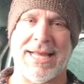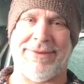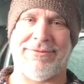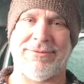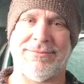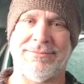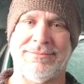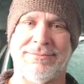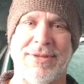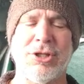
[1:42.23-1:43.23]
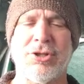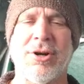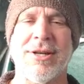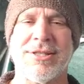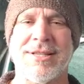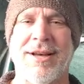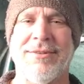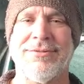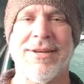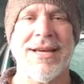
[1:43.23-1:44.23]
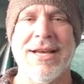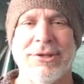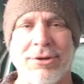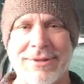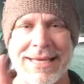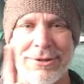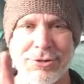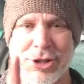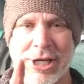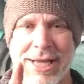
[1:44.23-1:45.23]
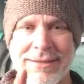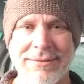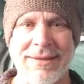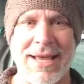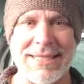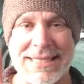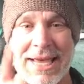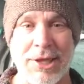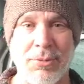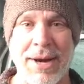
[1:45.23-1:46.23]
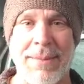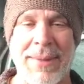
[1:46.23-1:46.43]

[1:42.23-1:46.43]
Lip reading: Life. Enjoy yourself. Don't take no shit. And together we are